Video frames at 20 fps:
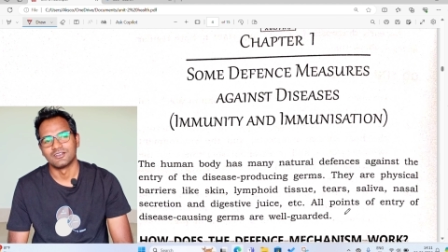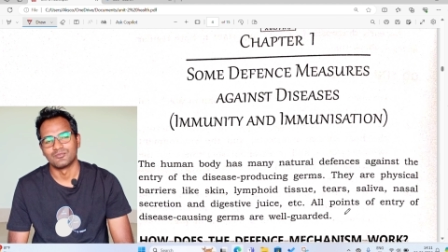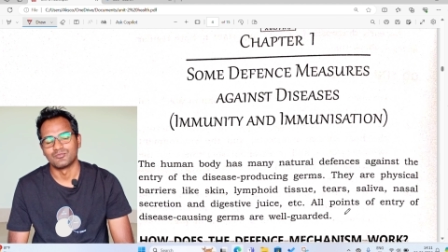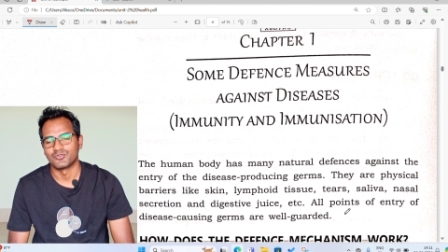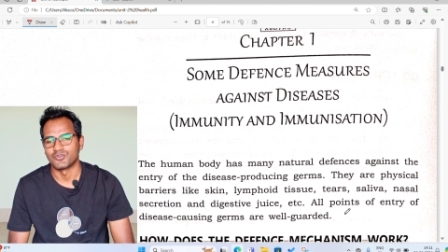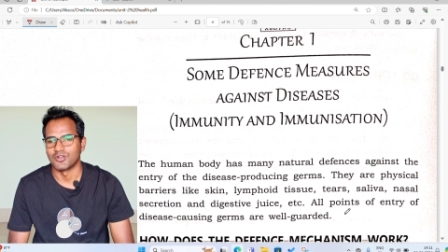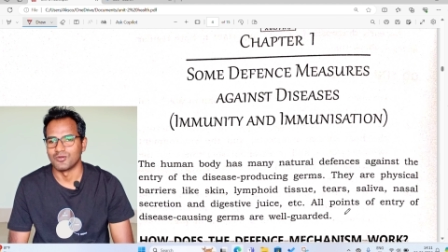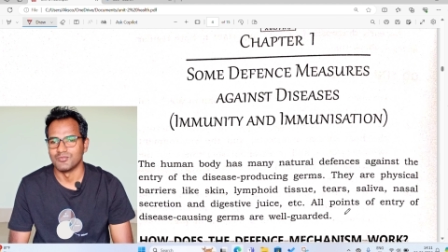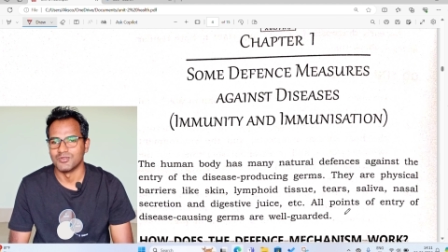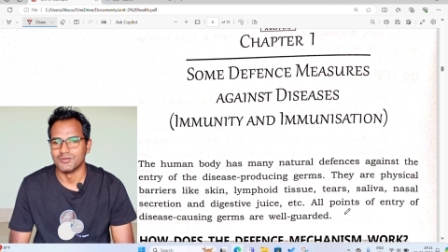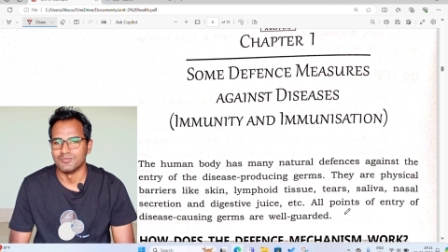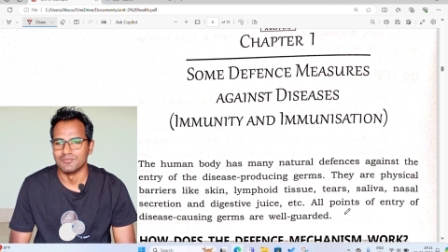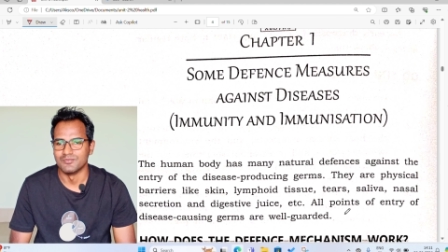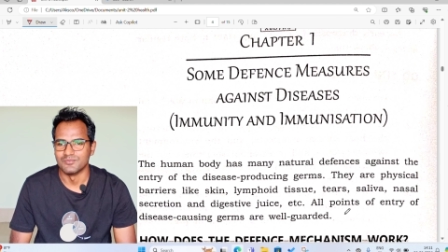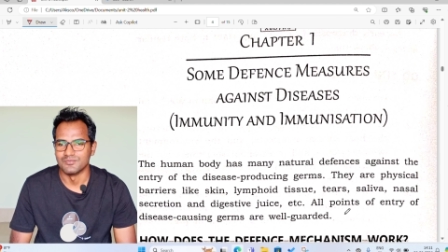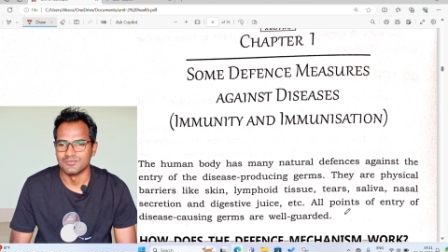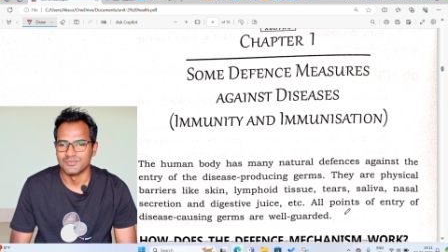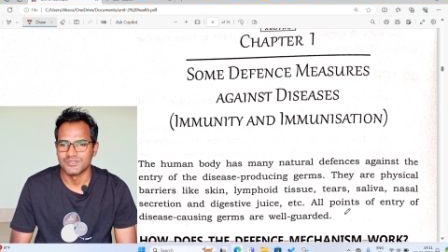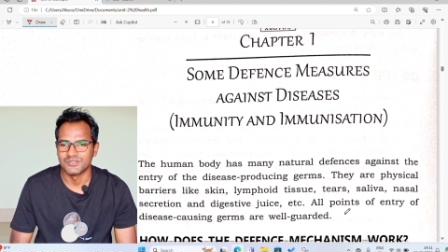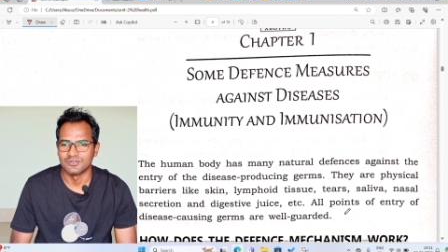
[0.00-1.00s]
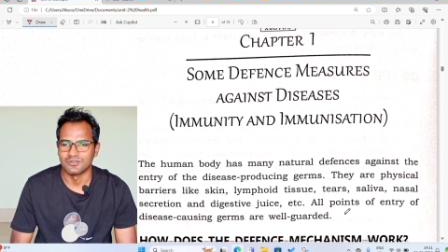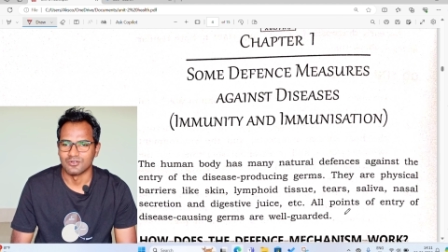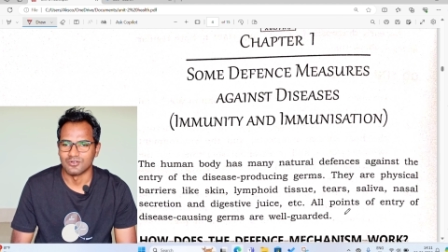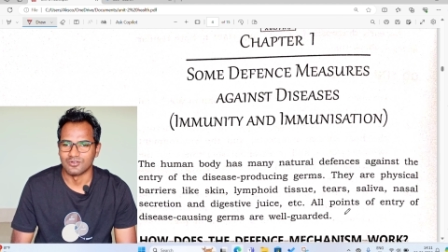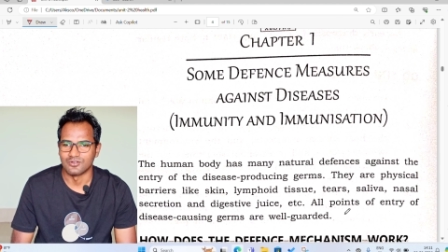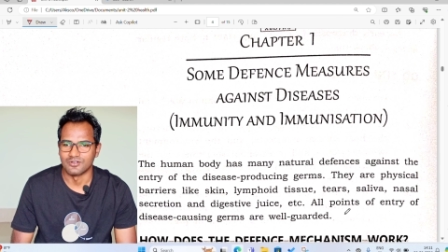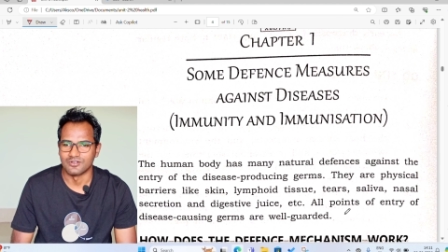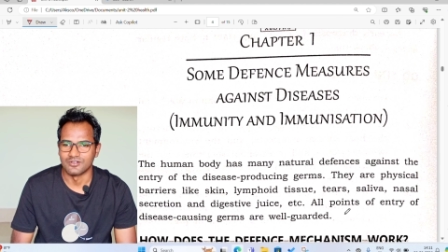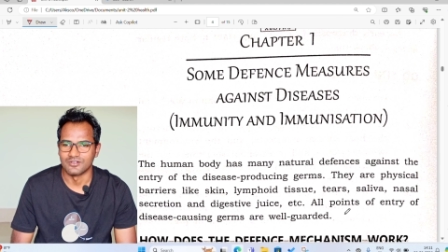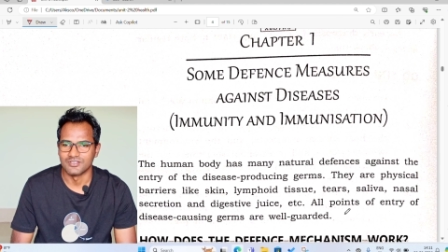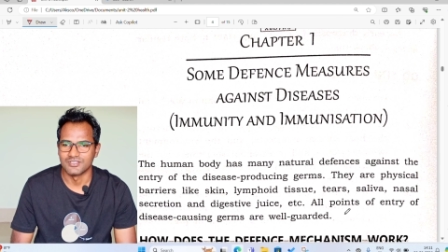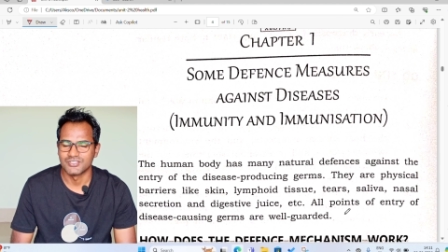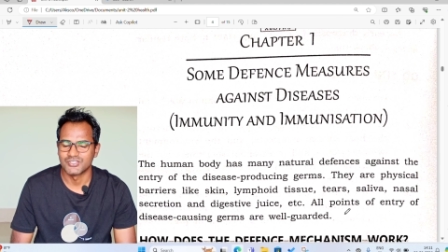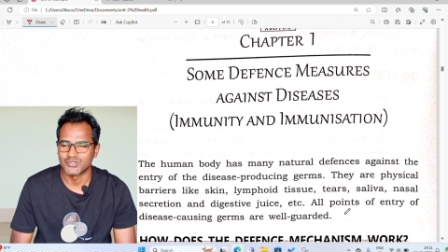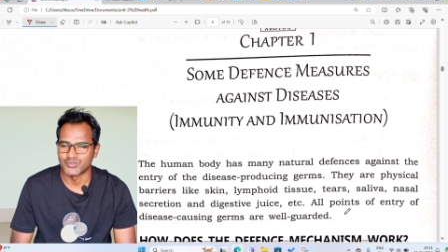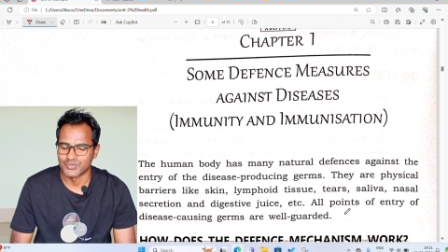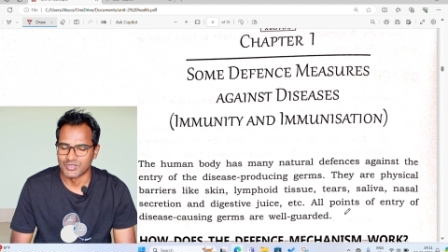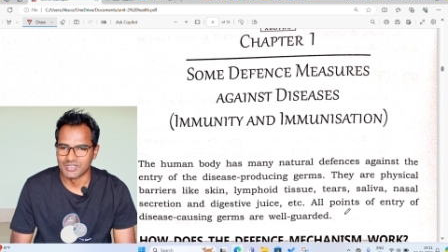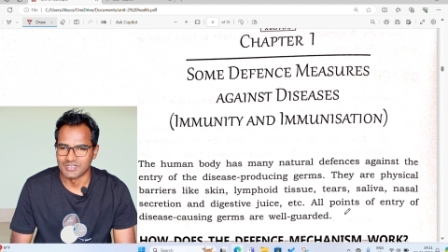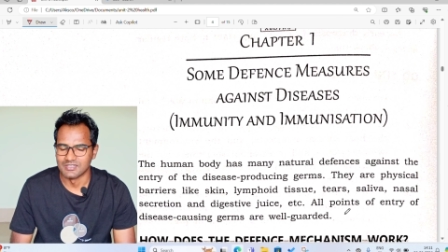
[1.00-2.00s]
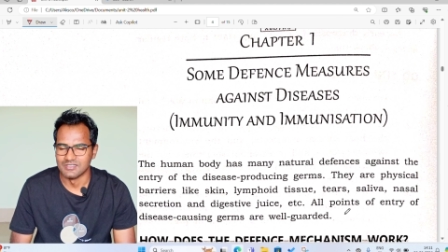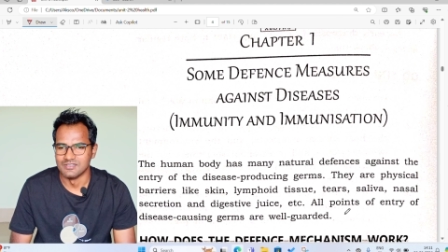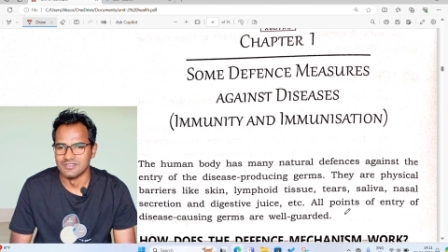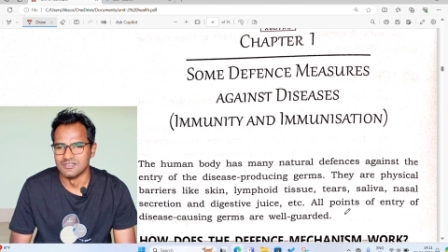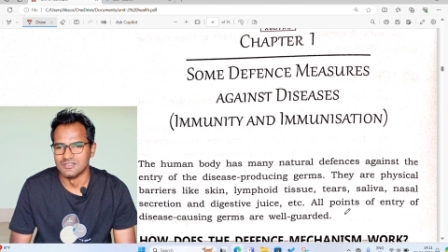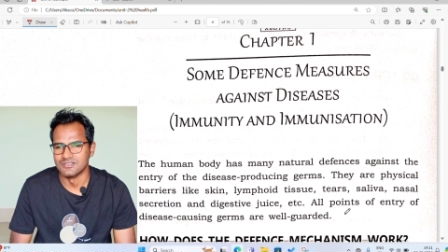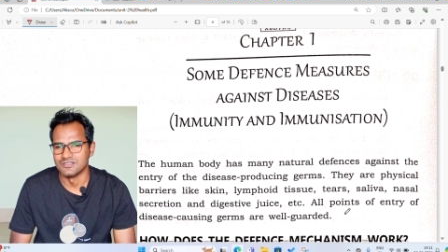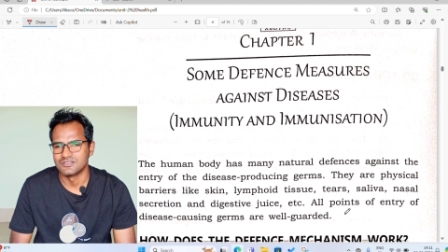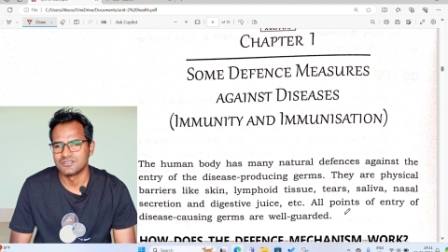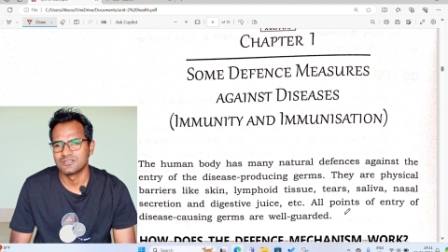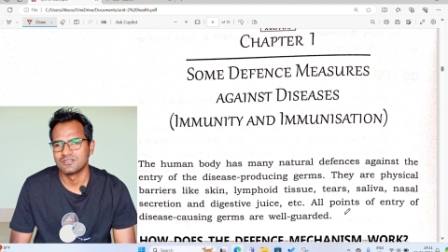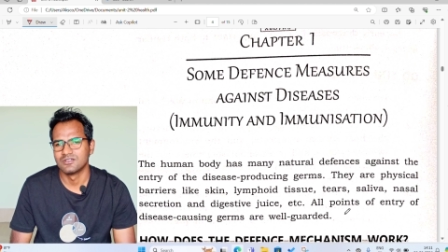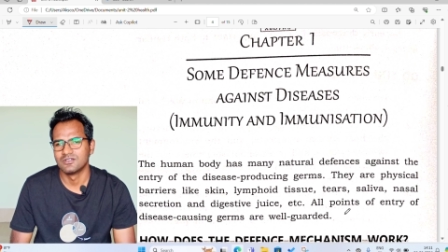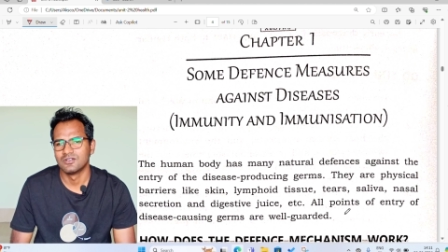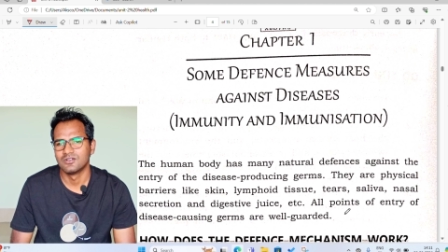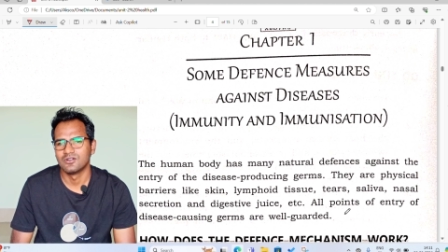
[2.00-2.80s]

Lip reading: problems or struggles